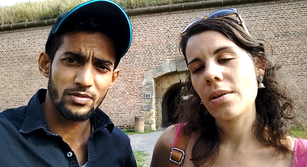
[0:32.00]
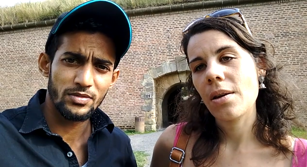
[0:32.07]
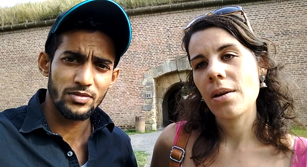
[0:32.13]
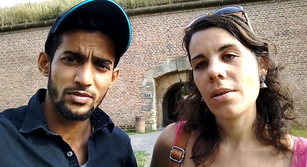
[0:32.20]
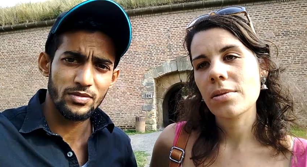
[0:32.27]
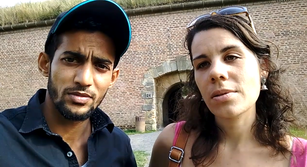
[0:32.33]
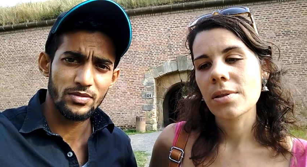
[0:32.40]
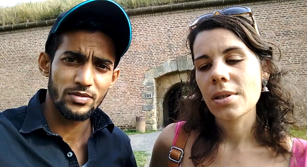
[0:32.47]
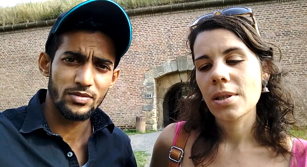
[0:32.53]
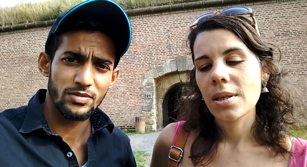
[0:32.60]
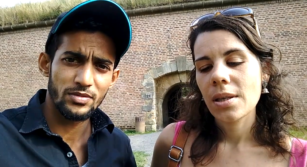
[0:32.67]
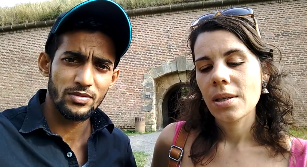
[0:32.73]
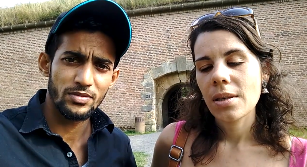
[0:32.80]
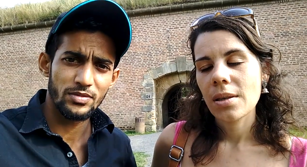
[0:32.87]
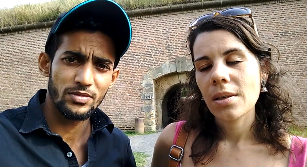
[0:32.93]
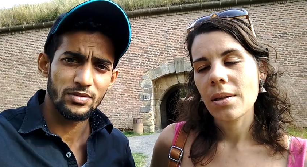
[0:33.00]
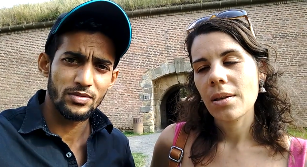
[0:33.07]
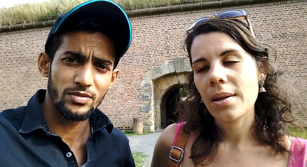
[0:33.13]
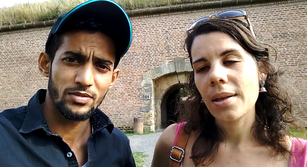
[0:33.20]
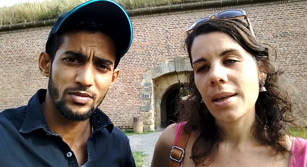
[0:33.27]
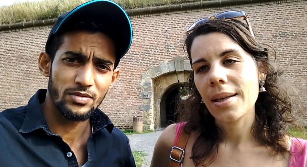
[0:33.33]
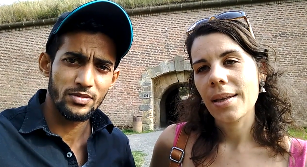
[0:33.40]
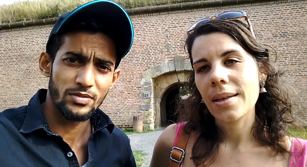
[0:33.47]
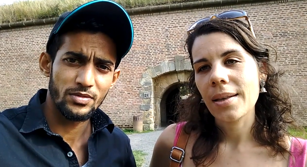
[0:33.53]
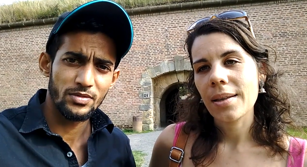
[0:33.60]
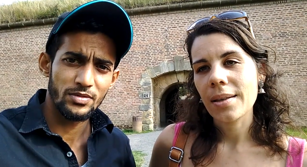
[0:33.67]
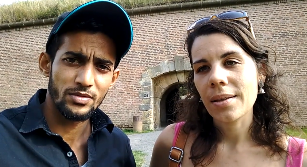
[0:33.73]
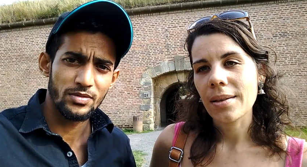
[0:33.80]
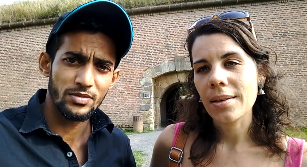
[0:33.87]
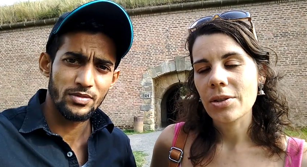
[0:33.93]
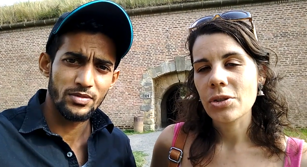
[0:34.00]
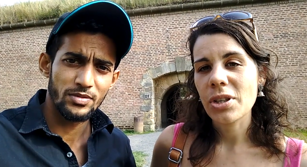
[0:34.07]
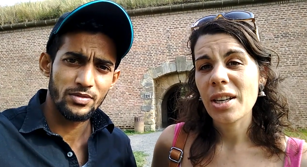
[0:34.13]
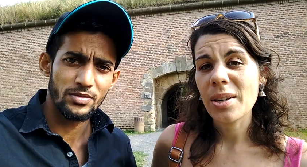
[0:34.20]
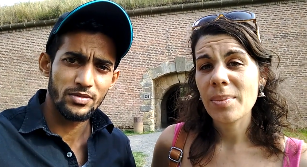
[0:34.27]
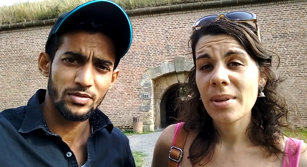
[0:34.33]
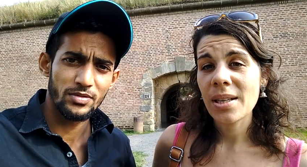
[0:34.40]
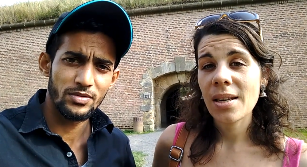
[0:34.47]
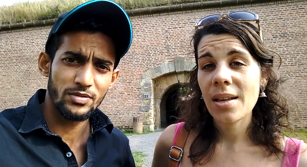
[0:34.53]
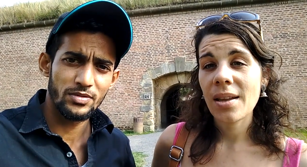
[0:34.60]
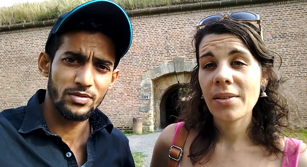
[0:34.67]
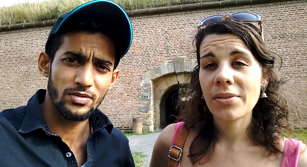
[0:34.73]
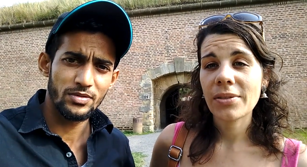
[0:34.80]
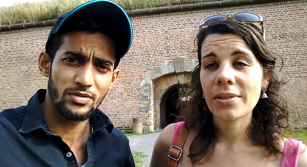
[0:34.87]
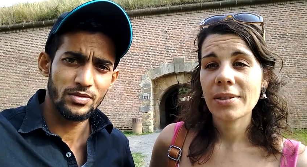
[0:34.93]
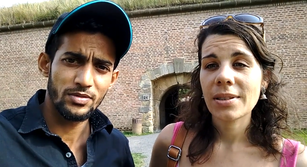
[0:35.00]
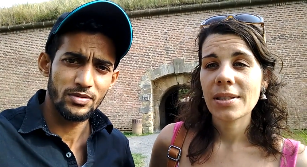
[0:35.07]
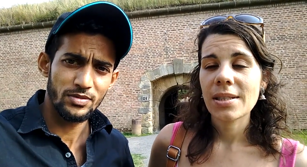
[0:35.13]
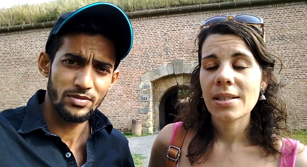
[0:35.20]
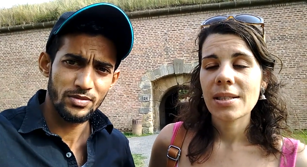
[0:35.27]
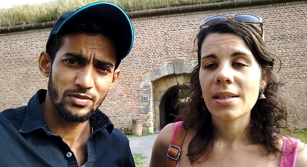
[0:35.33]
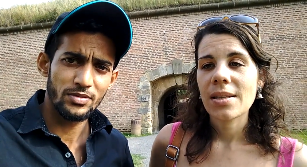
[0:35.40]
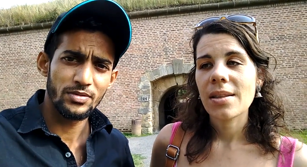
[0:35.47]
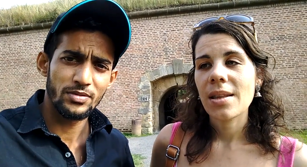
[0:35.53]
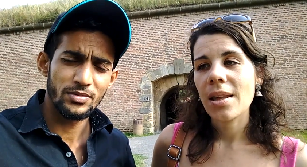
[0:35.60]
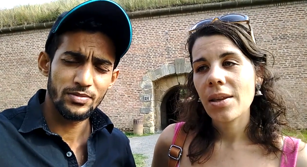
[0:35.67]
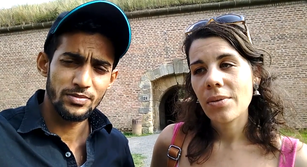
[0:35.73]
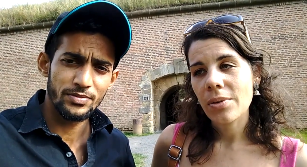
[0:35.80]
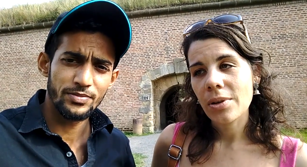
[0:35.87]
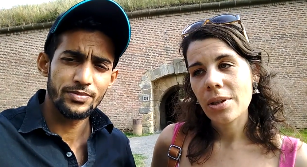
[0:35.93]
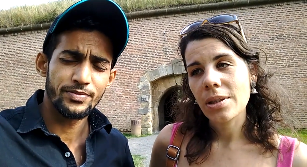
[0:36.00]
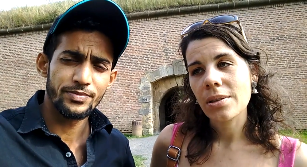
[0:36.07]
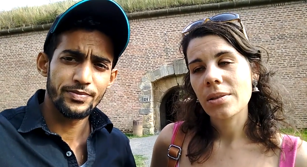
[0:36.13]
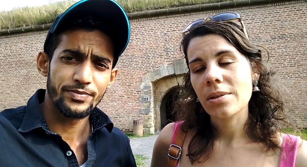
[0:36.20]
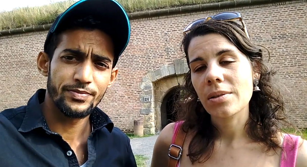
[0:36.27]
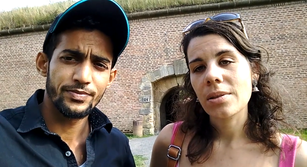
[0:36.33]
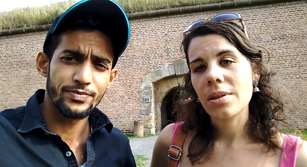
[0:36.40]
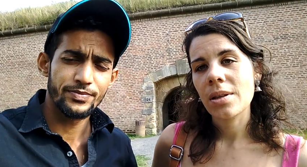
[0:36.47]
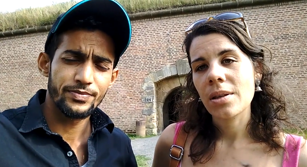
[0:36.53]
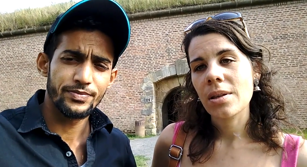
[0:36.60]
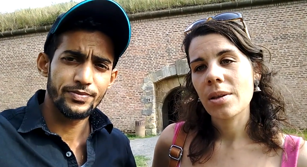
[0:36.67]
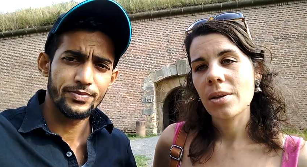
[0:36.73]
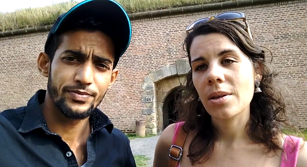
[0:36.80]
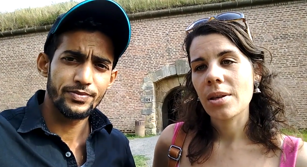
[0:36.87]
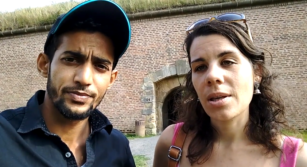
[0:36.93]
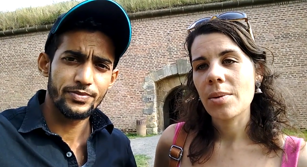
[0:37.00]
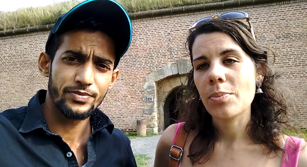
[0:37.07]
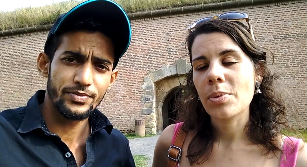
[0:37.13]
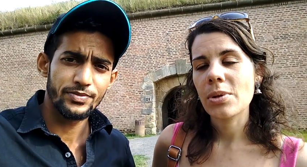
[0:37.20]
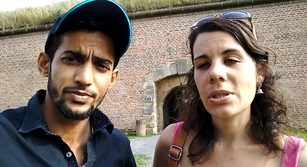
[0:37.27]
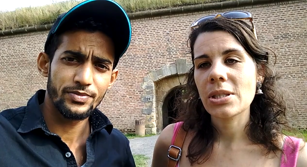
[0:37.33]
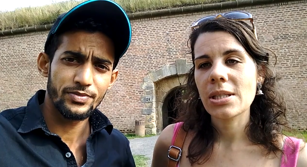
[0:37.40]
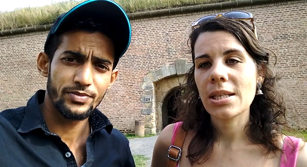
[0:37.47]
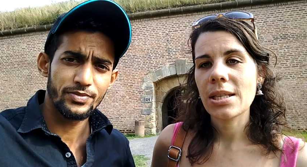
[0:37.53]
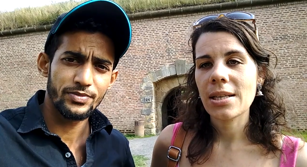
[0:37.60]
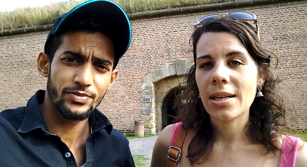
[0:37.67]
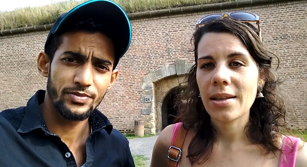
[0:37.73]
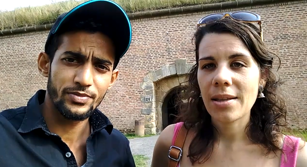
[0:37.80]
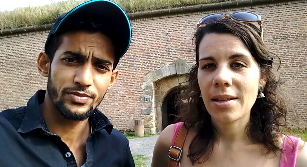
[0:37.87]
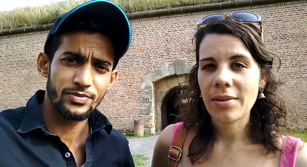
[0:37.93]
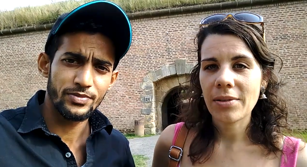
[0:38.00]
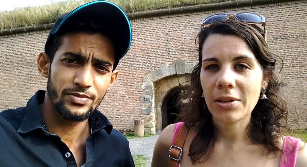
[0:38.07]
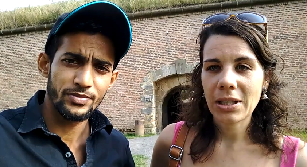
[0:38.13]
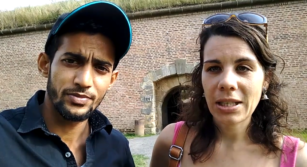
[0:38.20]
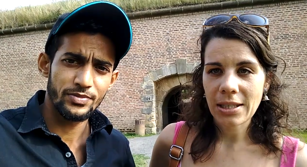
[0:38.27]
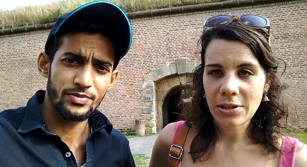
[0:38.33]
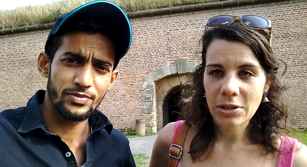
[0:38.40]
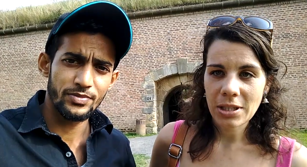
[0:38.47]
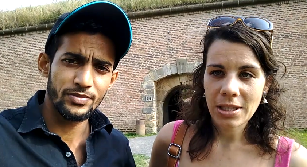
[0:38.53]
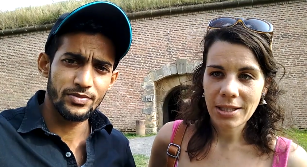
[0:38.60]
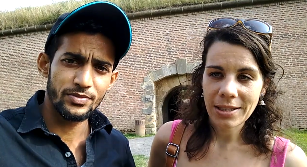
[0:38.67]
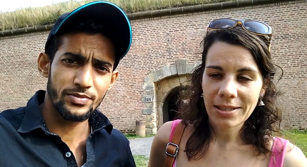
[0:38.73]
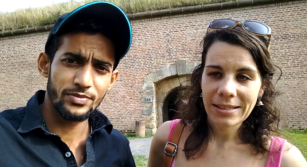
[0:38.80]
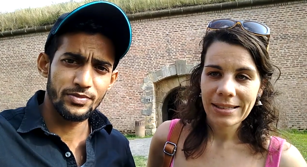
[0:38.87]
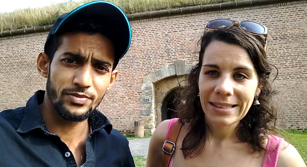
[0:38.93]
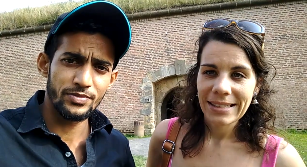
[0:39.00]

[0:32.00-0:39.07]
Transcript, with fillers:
Speaker 1: not like uh, German enough. They were uh, imprisoned here and they were killed here.